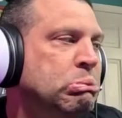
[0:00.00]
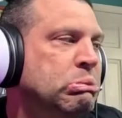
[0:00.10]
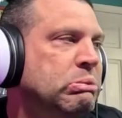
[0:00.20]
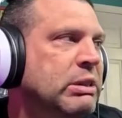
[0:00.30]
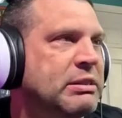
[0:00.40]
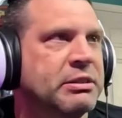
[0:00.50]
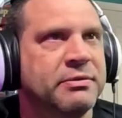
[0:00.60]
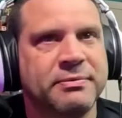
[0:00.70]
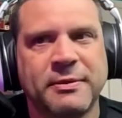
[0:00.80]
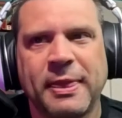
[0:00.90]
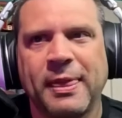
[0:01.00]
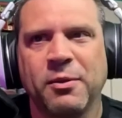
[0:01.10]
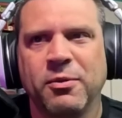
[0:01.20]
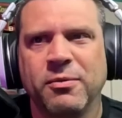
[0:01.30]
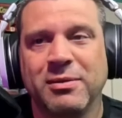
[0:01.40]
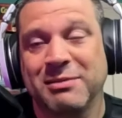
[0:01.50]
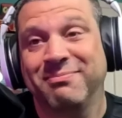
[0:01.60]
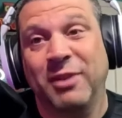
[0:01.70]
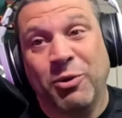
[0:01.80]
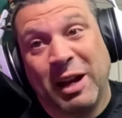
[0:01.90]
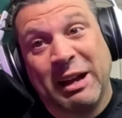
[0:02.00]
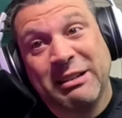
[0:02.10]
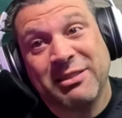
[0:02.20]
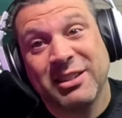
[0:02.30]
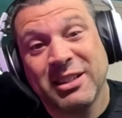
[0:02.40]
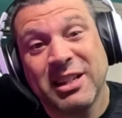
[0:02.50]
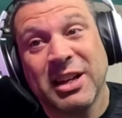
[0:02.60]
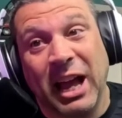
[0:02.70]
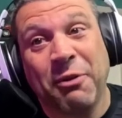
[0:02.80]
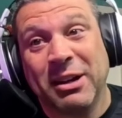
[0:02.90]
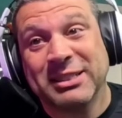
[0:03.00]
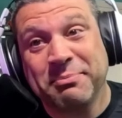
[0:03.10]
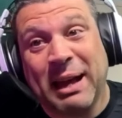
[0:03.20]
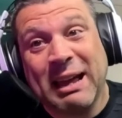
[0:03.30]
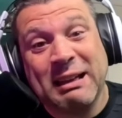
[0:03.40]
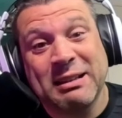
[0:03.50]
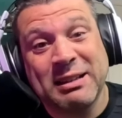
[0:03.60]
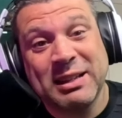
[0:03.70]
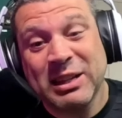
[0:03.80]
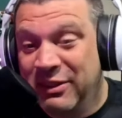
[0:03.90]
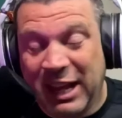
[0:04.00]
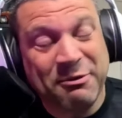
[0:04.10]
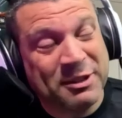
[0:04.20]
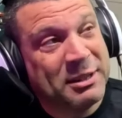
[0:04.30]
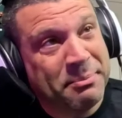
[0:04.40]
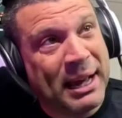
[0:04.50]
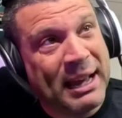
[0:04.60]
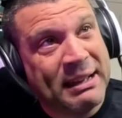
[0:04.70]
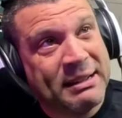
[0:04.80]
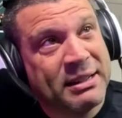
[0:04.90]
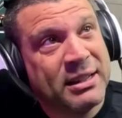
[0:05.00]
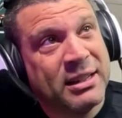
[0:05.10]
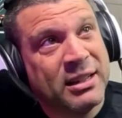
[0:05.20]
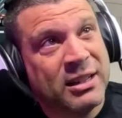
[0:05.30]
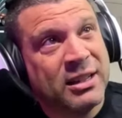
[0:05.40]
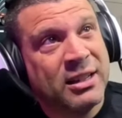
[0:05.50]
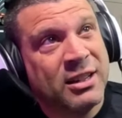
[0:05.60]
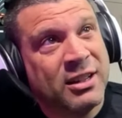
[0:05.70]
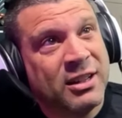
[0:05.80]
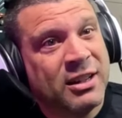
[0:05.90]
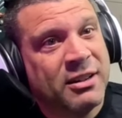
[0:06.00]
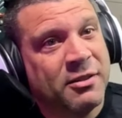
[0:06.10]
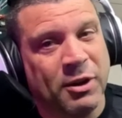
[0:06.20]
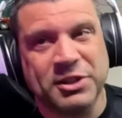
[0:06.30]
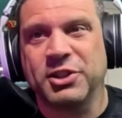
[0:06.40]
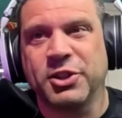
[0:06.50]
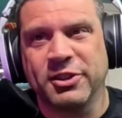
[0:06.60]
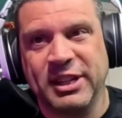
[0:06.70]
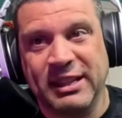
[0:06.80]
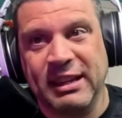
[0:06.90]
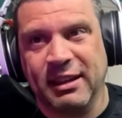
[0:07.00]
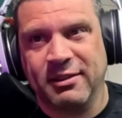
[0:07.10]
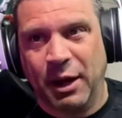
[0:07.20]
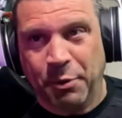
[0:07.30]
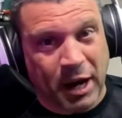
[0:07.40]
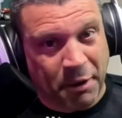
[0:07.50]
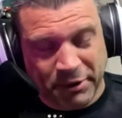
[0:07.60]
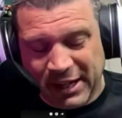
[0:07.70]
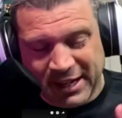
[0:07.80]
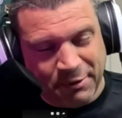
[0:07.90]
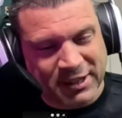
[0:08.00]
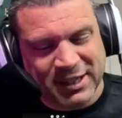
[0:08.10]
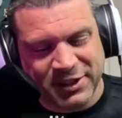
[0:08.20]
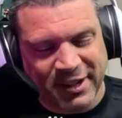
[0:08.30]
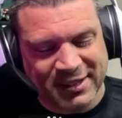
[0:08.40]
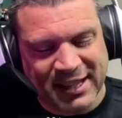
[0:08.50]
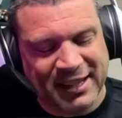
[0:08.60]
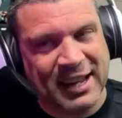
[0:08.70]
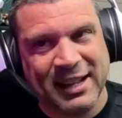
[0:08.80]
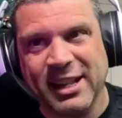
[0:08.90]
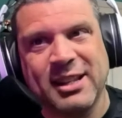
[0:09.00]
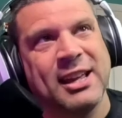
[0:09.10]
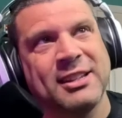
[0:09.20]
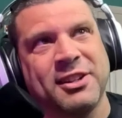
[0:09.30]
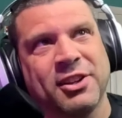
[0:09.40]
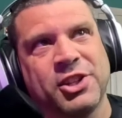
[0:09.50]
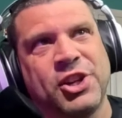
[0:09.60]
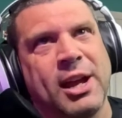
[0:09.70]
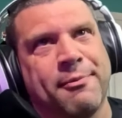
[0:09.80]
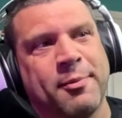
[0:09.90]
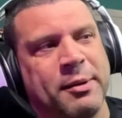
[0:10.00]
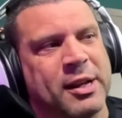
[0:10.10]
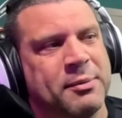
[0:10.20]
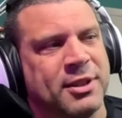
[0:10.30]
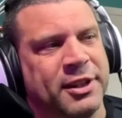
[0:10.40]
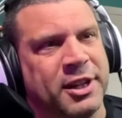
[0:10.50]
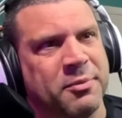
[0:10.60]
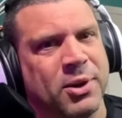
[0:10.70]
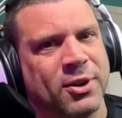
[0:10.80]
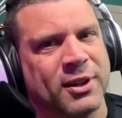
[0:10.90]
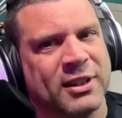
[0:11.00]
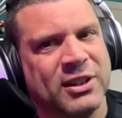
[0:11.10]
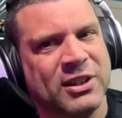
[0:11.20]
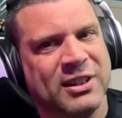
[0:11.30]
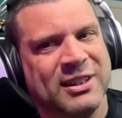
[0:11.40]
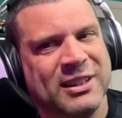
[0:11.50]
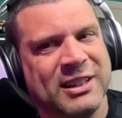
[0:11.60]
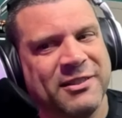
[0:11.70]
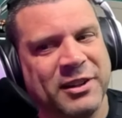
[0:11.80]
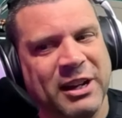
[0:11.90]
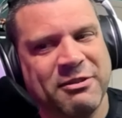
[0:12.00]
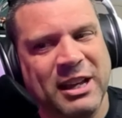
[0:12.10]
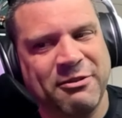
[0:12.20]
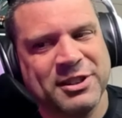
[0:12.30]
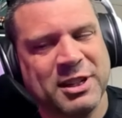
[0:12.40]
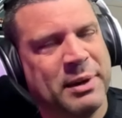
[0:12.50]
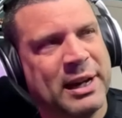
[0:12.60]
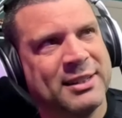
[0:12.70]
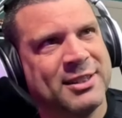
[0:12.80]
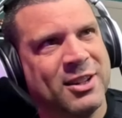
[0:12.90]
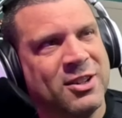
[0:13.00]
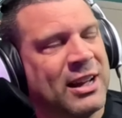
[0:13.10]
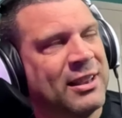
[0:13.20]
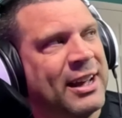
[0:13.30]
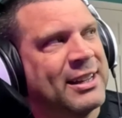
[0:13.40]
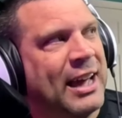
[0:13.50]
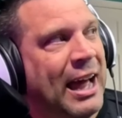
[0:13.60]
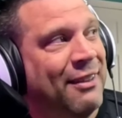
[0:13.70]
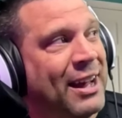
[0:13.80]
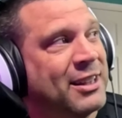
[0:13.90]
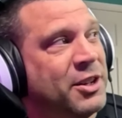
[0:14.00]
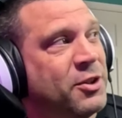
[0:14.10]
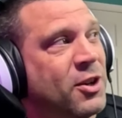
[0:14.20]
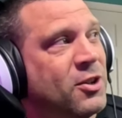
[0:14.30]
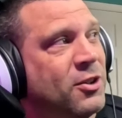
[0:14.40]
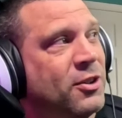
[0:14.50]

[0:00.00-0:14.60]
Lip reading: That's it. Okay. That wasn't bad. That wasn't bad. Wasn't as good as In the End. I will tell you, it wasn't as good as In the End. In the End, still the jam for me when it comes to Linkin Park. But that wasn't a bad song. I liked it. I liked the new girl.